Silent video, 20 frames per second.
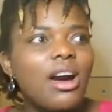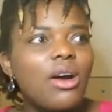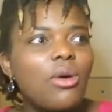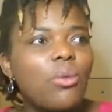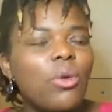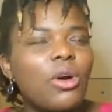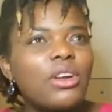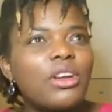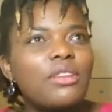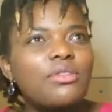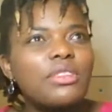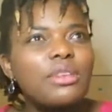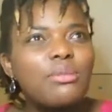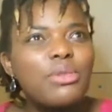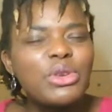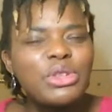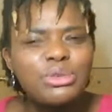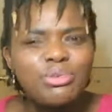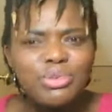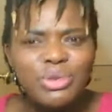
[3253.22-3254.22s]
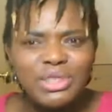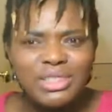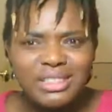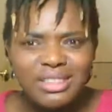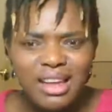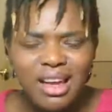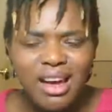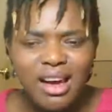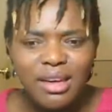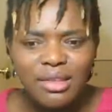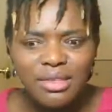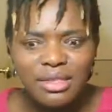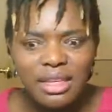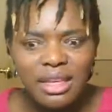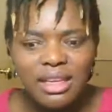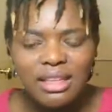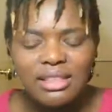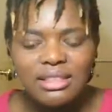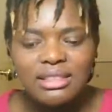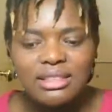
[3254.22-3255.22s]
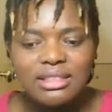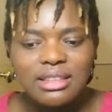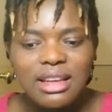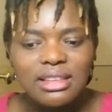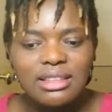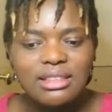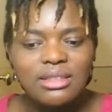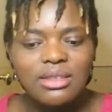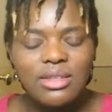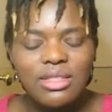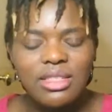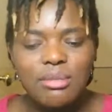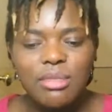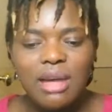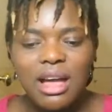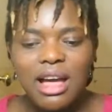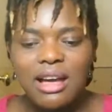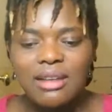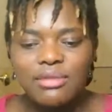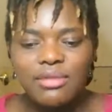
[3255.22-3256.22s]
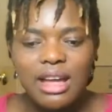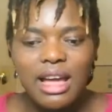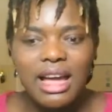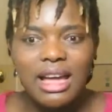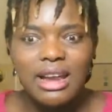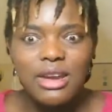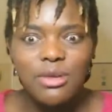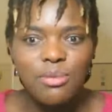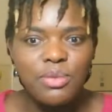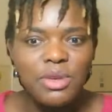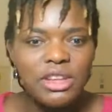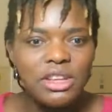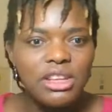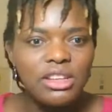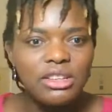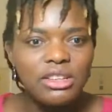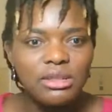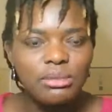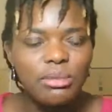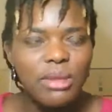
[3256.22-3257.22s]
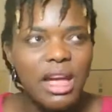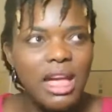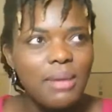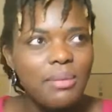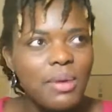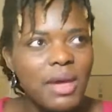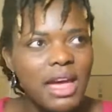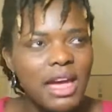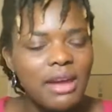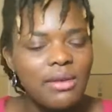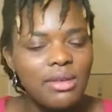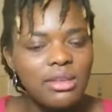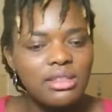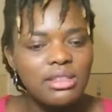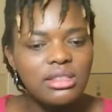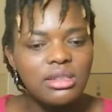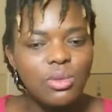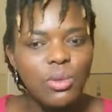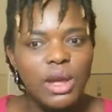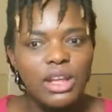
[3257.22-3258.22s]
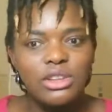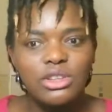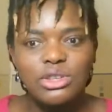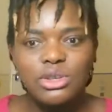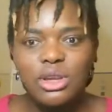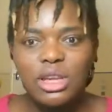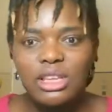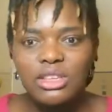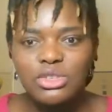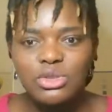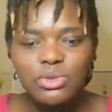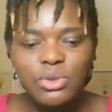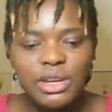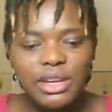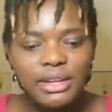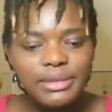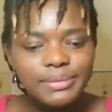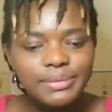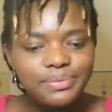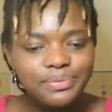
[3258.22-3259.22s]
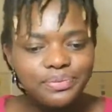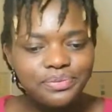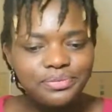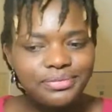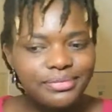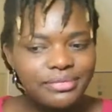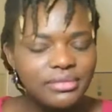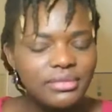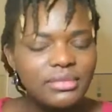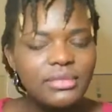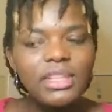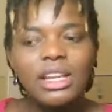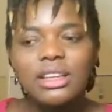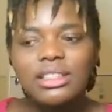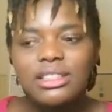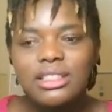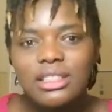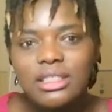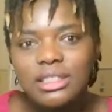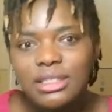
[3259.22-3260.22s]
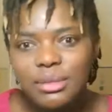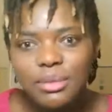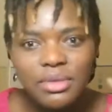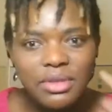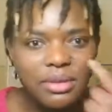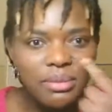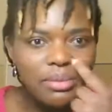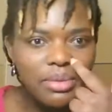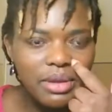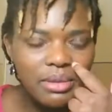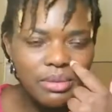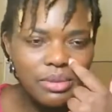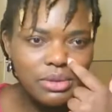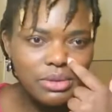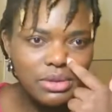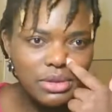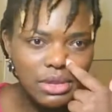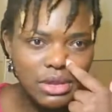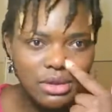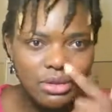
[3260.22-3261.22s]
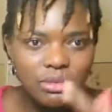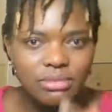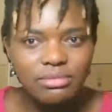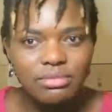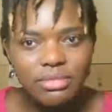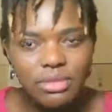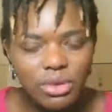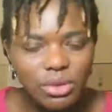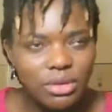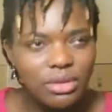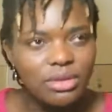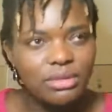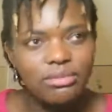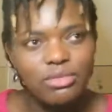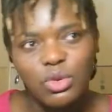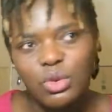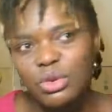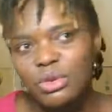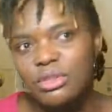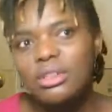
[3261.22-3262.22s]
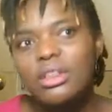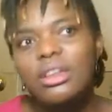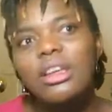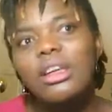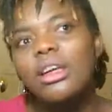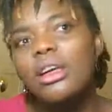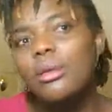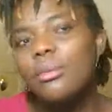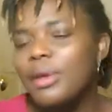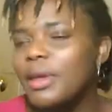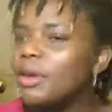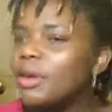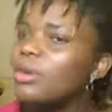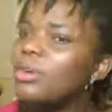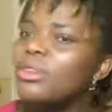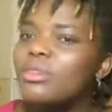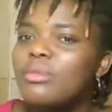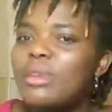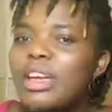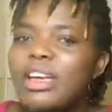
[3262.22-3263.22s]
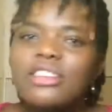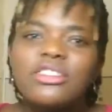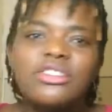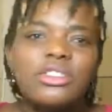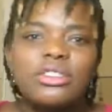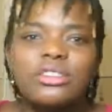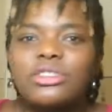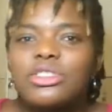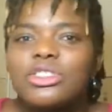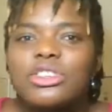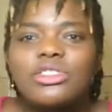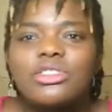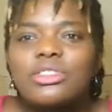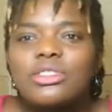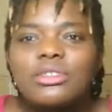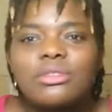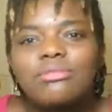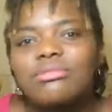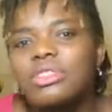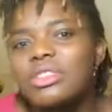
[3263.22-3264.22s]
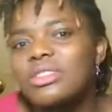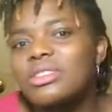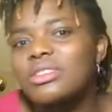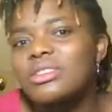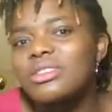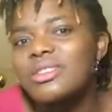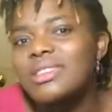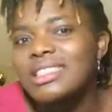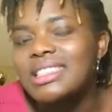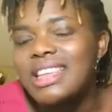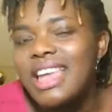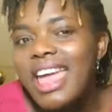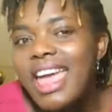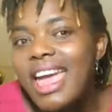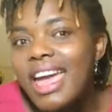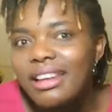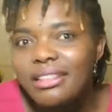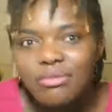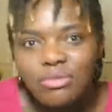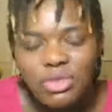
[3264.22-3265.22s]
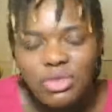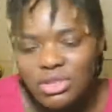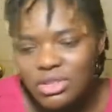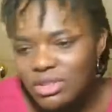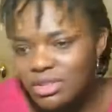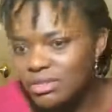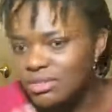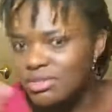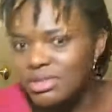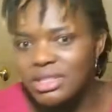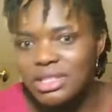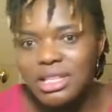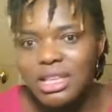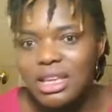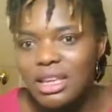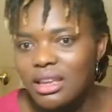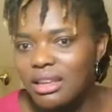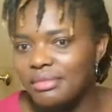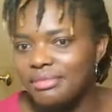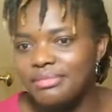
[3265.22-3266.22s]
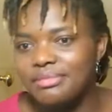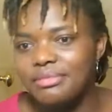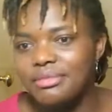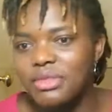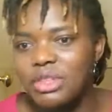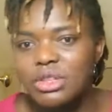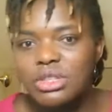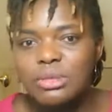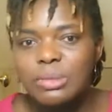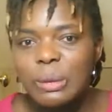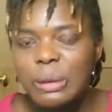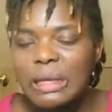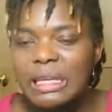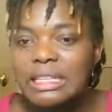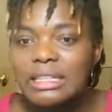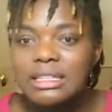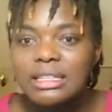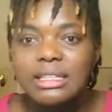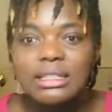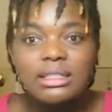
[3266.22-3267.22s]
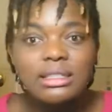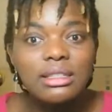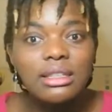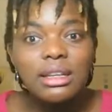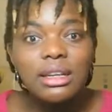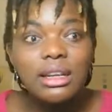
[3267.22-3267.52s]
One of the most bizarre things I saw them have an opinion on. My parents went to Israel because it's something people do, quote unquote, pilgrimage, or just to see it, just to see those places.